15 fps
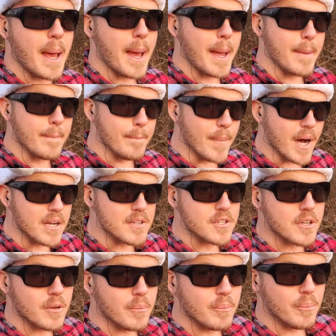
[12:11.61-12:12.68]
A
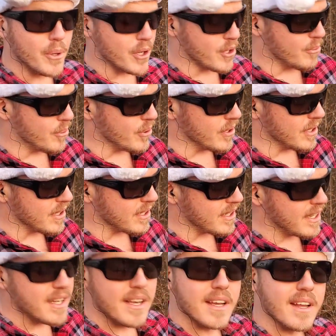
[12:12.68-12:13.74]
much bigger bullet
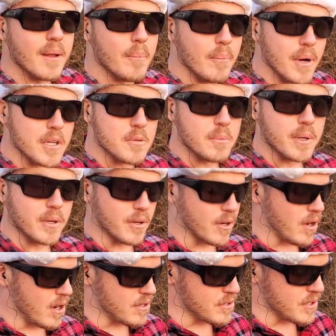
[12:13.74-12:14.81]
and a much bigger
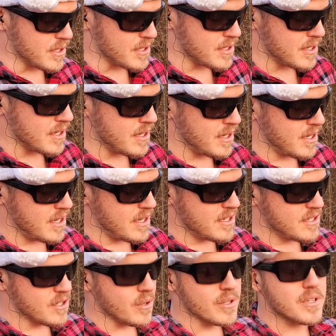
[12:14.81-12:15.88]
cartridge.
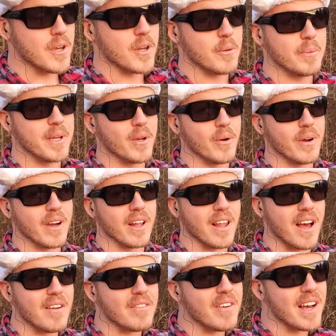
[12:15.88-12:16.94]
So it's going to be going a
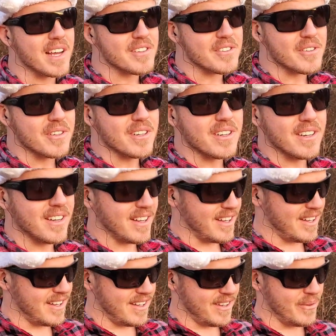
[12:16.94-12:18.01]
lot faster
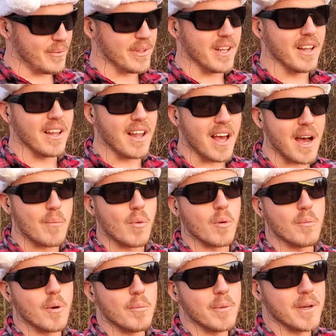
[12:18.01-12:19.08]
with a lot more
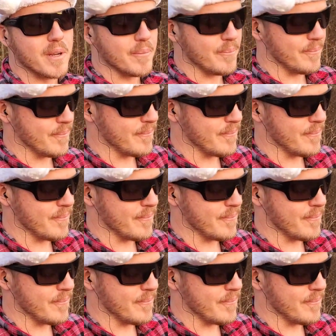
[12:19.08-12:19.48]
momentum.